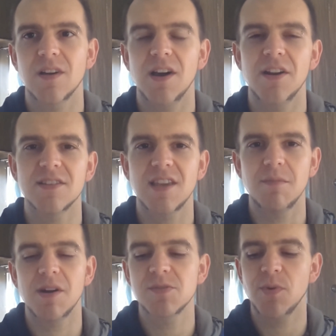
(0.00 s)
don't see
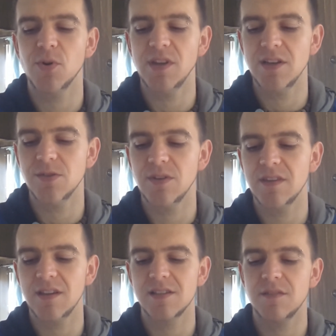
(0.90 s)
much point in doing
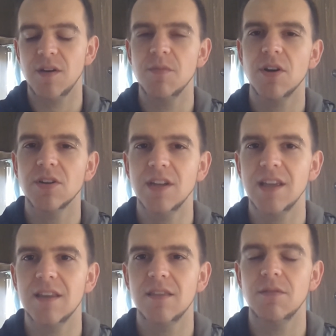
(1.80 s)
things if I'm not going to
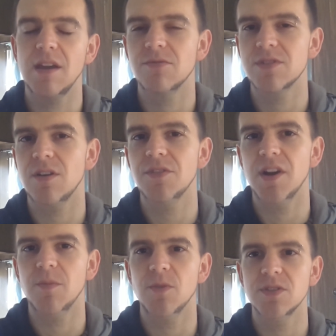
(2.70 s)
get the end result
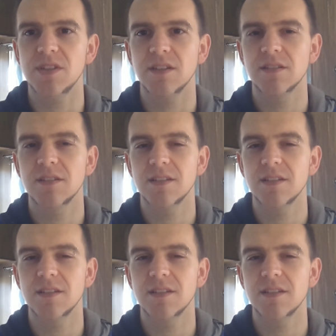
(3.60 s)
that I'm wanting.